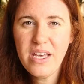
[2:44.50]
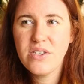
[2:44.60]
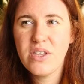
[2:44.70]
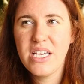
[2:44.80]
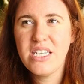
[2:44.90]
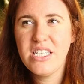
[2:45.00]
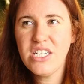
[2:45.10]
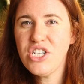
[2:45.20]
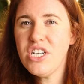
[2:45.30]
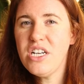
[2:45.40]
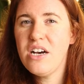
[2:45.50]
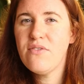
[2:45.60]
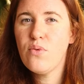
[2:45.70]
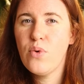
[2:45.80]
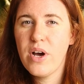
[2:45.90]
So the addition
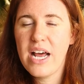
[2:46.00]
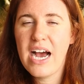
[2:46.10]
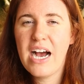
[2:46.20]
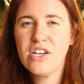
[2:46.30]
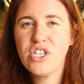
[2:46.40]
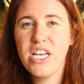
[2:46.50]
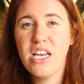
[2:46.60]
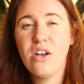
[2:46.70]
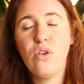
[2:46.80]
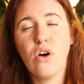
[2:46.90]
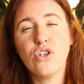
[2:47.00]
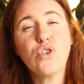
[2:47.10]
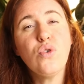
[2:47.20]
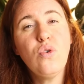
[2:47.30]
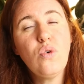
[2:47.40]
of wood ash in
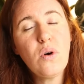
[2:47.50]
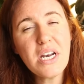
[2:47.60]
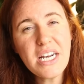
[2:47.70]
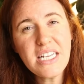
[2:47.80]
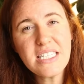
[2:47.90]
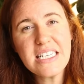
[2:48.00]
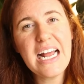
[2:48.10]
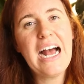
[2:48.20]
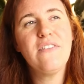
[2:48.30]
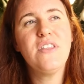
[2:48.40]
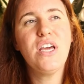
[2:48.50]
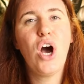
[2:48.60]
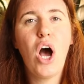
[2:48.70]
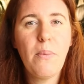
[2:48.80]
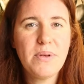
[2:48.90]
large quantities could have the
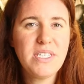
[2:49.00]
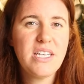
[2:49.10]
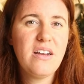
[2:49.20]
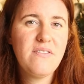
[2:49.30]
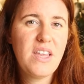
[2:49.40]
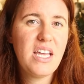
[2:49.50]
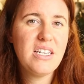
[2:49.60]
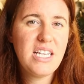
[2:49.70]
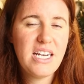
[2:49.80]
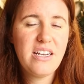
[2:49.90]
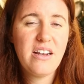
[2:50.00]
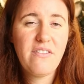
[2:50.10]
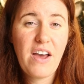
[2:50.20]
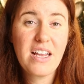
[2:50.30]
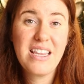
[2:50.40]
opposite of the intended
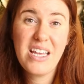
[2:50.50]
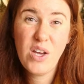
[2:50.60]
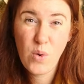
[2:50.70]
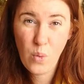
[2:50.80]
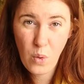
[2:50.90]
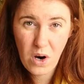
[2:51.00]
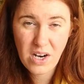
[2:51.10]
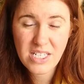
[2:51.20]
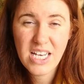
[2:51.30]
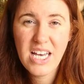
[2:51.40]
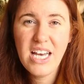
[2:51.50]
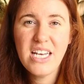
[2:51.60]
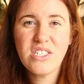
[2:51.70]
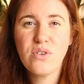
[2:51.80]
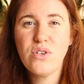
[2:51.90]
effect that you want.
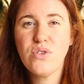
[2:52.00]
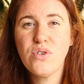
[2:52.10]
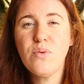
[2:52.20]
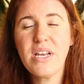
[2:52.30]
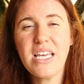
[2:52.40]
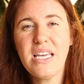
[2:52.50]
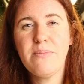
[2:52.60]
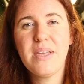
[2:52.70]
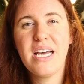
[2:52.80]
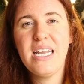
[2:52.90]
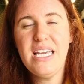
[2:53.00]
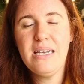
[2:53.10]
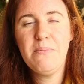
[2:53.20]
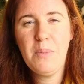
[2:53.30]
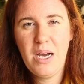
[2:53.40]
So you do want to keep that
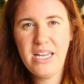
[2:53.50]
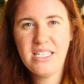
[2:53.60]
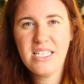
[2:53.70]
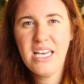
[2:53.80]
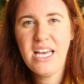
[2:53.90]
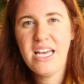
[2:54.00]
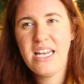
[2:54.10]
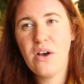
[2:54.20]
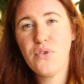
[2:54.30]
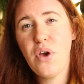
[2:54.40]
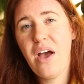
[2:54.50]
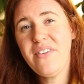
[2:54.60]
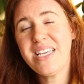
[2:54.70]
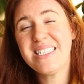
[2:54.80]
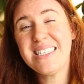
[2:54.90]
in mind. Now, if you have
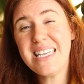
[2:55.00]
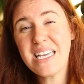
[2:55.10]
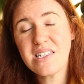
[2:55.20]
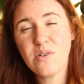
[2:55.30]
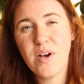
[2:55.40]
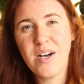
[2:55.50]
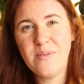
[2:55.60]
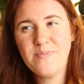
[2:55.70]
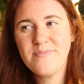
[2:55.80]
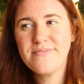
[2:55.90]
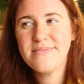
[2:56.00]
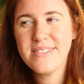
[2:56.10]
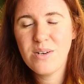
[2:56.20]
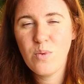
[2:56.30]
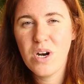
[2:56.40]
an acidic soil,
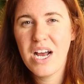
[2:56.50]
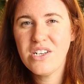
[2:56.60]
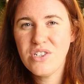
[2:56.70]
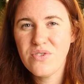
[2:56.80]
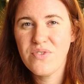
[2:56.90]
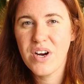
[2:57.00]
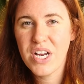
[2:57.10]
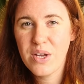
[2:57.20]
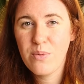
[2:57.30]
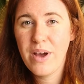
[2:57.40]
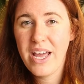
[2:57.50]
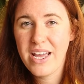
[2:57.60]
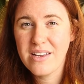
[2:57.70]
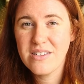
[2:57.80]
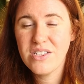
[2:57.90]
wood ash is a very good
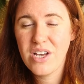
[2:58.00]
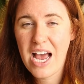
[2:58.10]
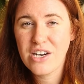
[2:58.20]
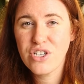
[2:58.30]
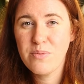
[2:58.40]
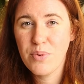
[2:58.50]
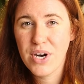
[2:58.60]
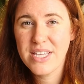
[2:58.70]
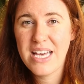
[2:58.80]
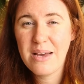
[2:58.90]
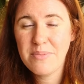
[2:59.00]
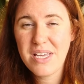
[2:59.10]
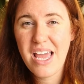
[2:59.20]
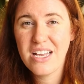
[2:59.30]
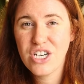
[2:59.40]
way to actually bring that
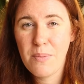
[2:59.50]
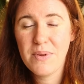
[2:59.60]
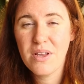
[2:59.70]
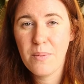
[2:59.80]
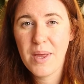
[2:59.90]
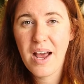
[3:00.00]
pH up a little bit